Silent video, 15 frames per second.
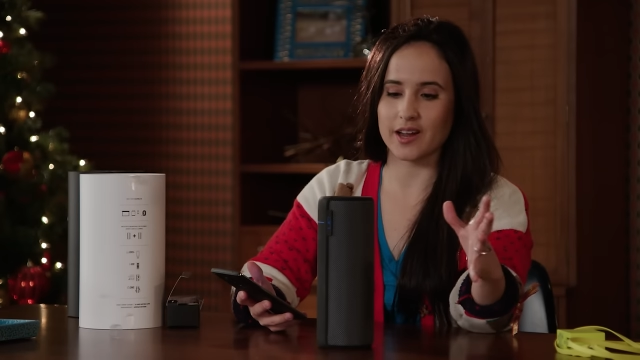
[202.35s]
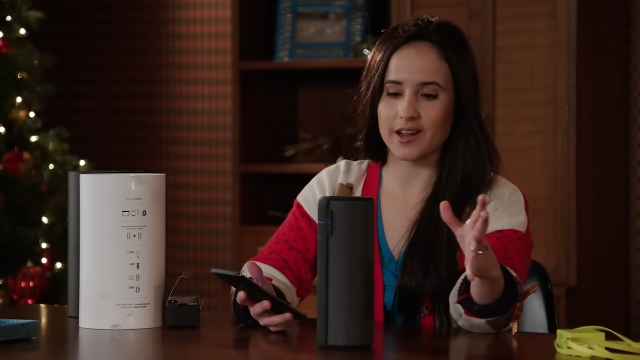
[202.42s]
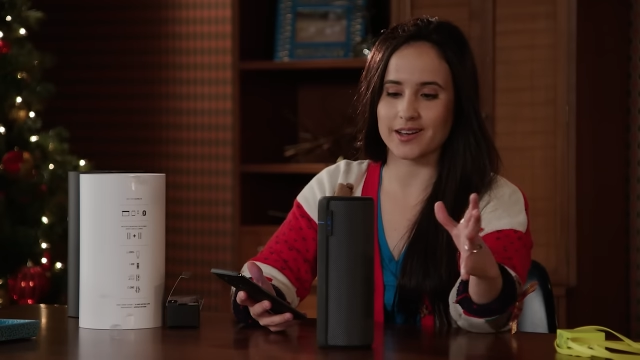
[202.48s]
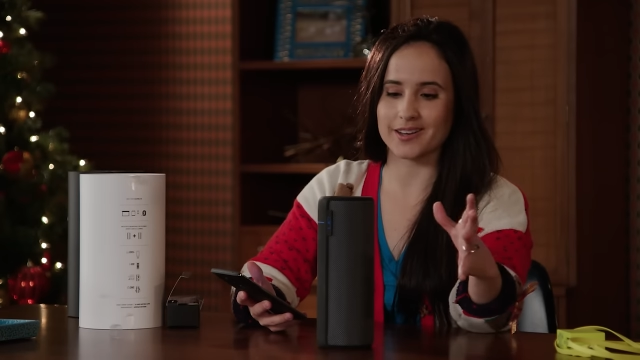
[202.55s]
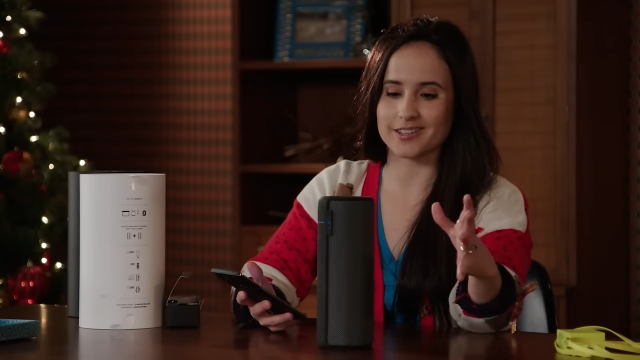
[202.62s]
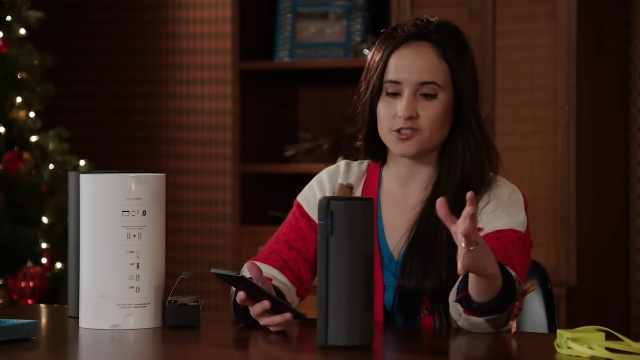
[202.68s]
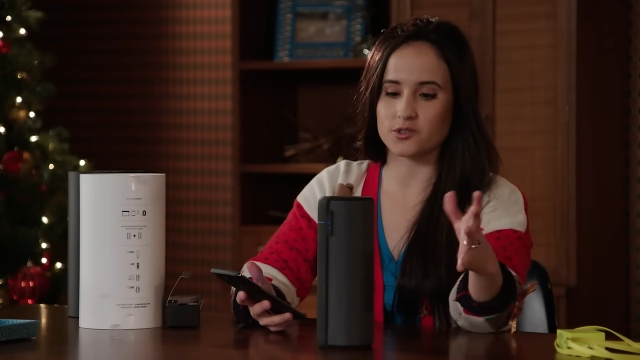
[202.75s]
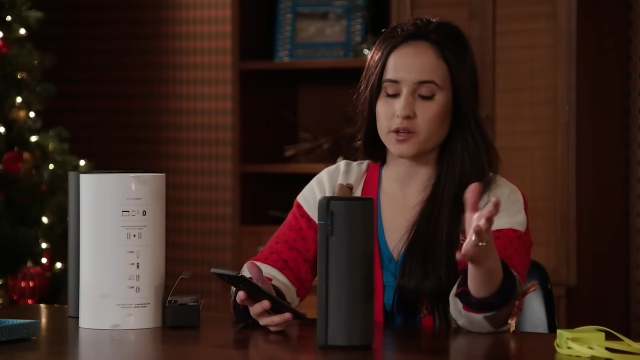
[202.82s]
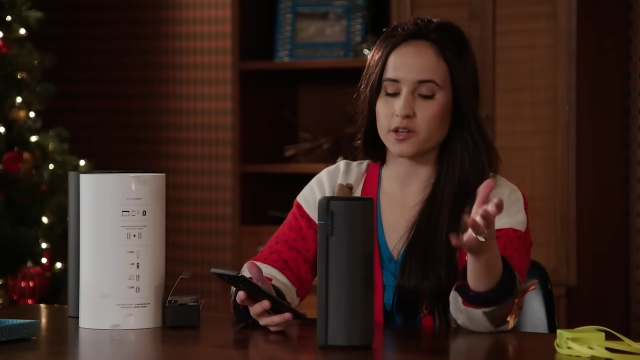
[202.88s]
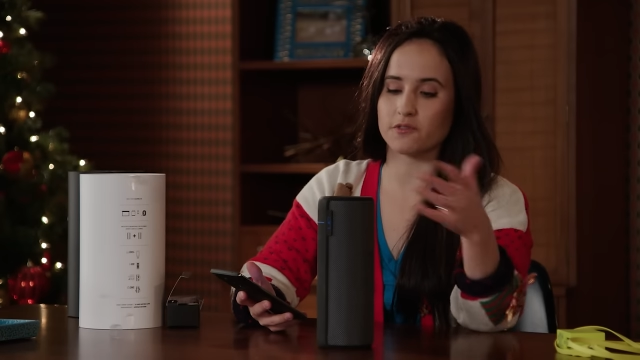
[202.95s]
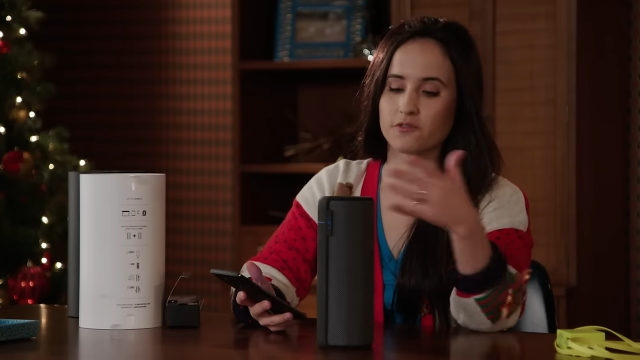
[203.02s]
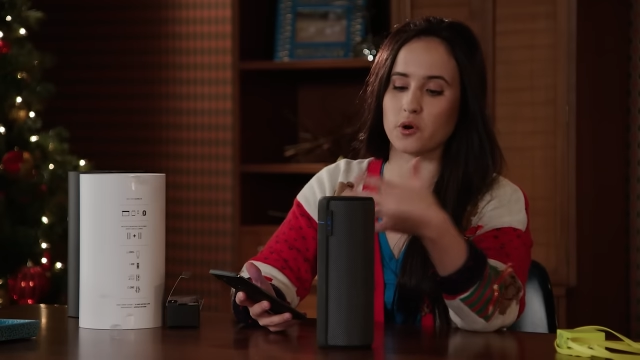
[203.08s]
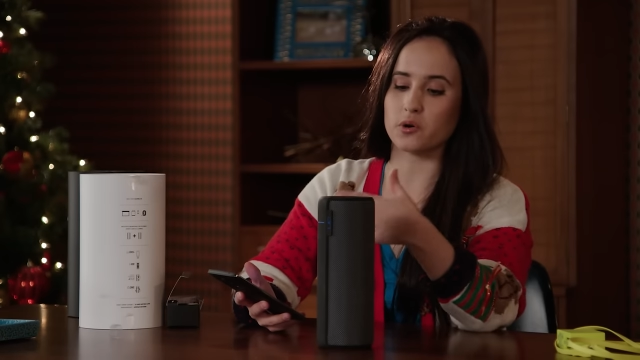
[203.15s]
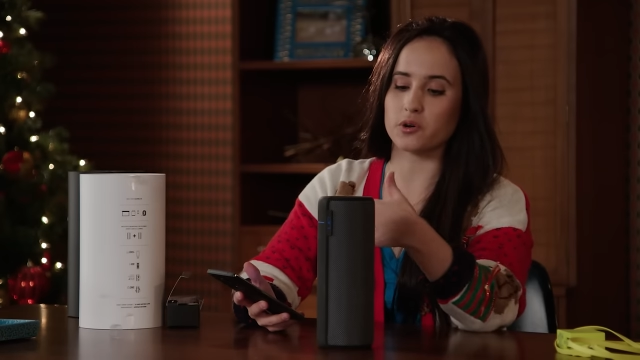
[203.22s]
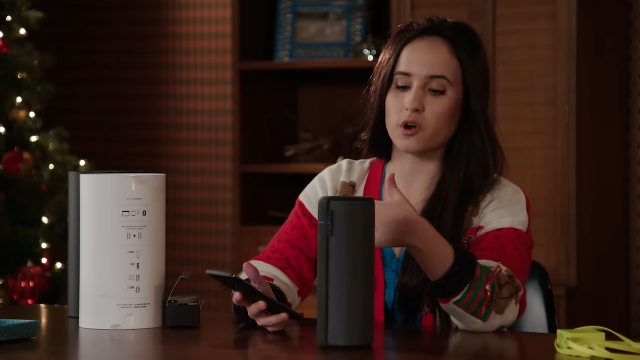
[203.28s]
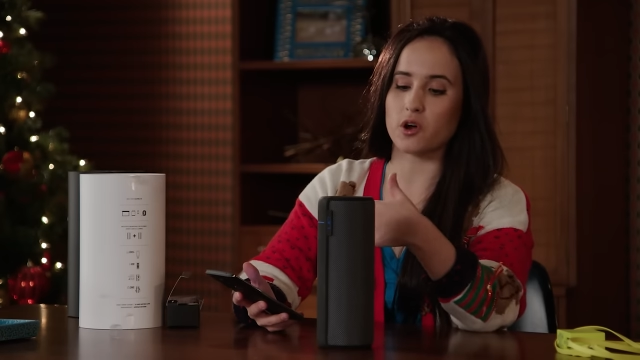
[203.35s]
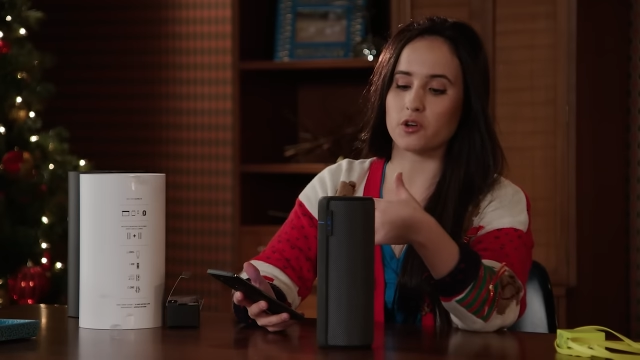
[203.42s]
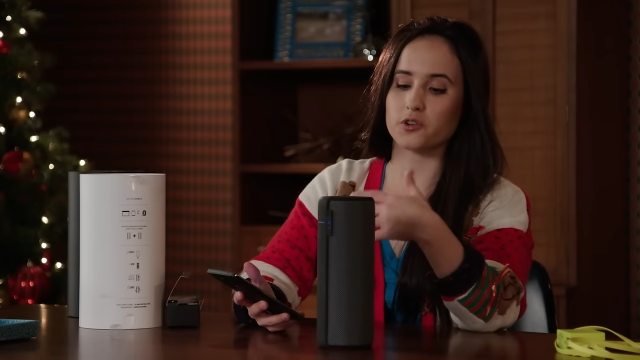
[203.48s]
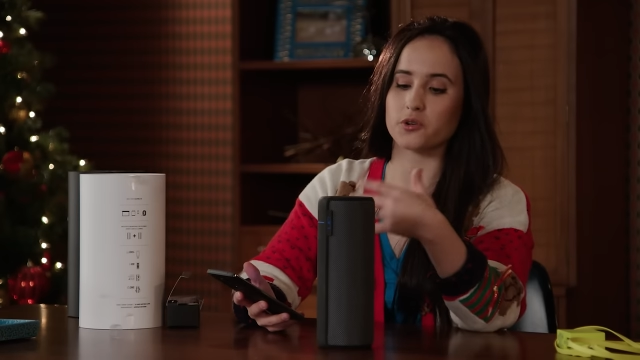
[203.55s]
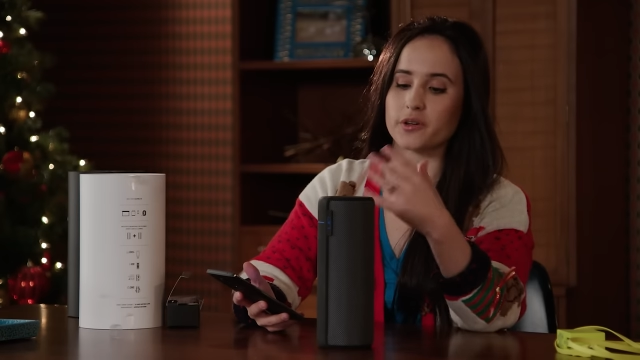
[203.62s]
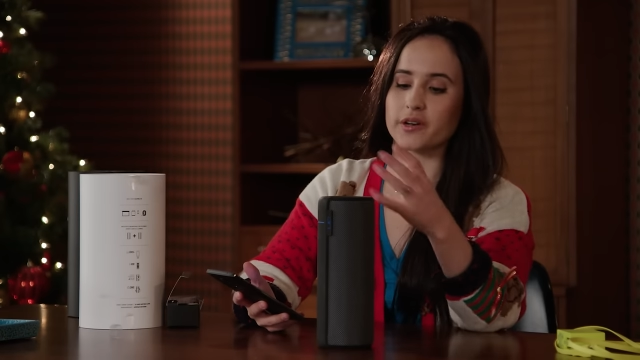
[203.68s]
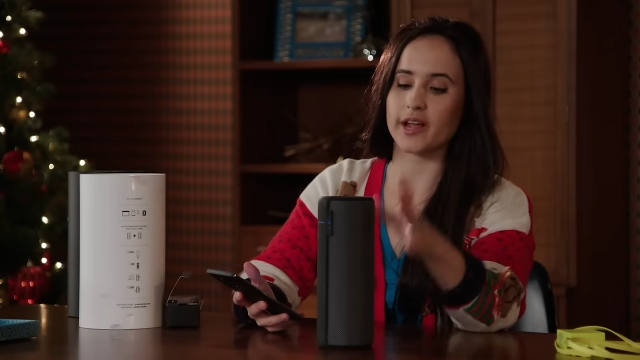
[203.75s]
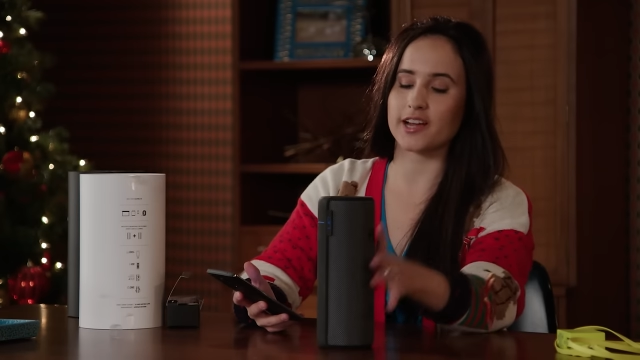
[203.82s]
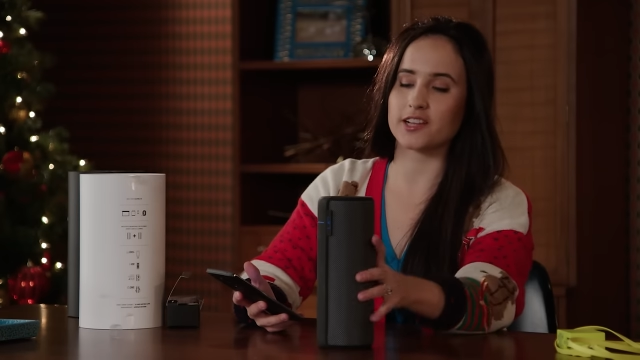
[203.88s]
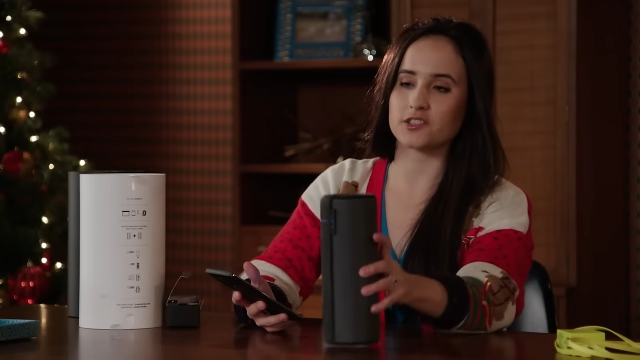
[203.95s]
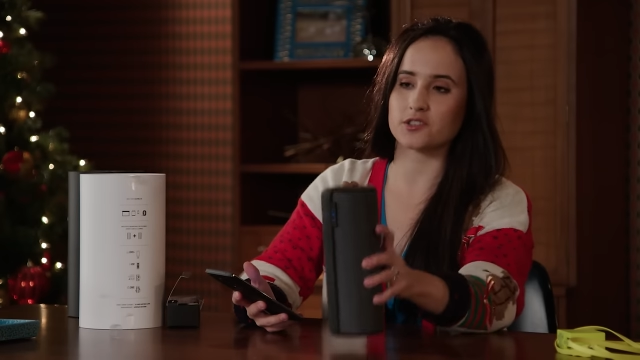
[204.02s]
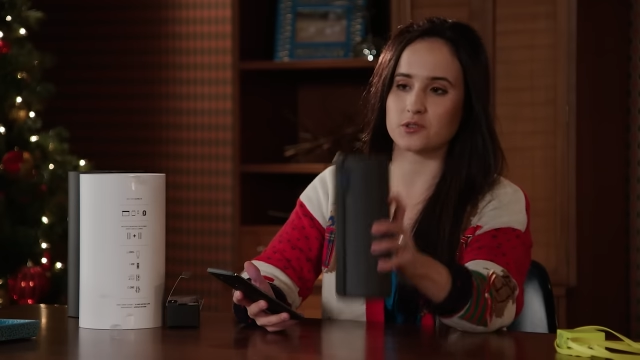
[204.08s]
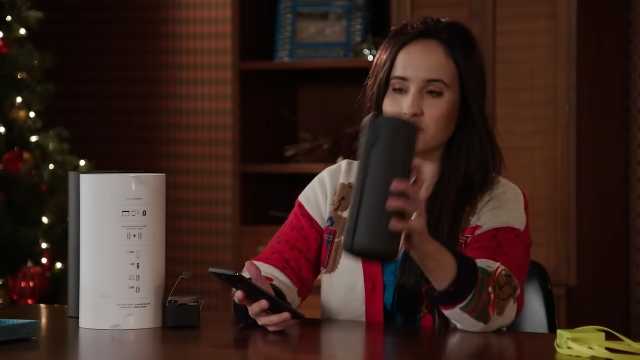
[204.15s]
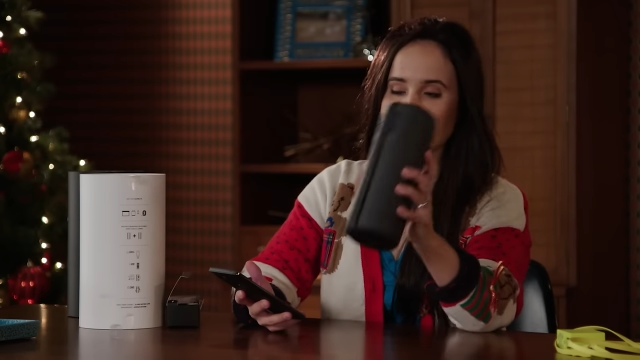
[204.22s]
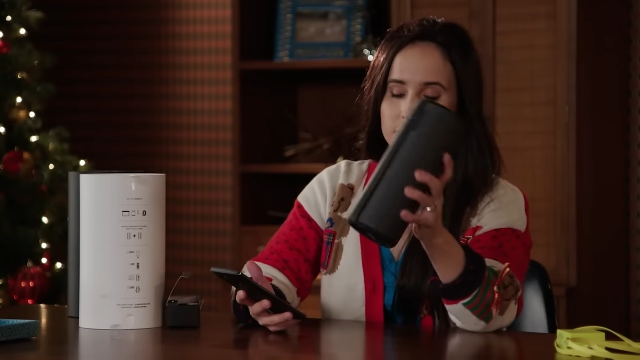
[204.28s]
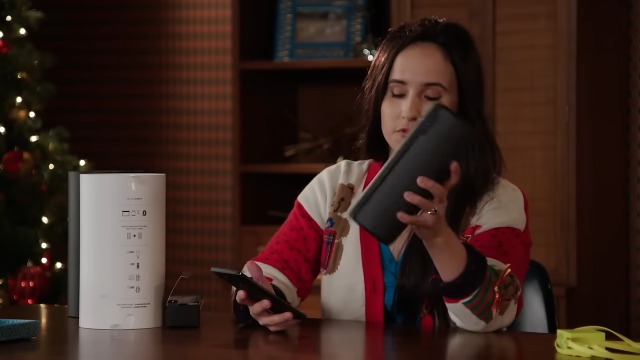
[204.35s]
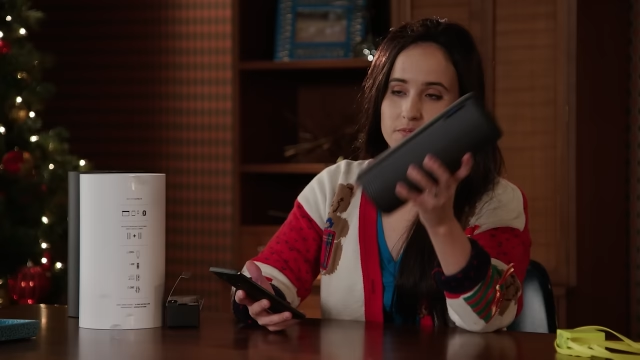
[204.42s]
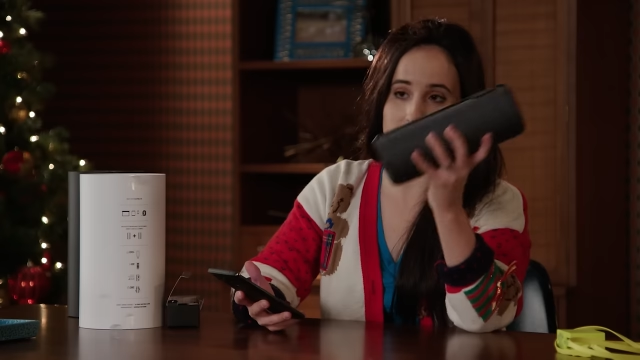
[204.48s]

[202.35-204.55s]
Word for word: and you get a phone call, you can answer the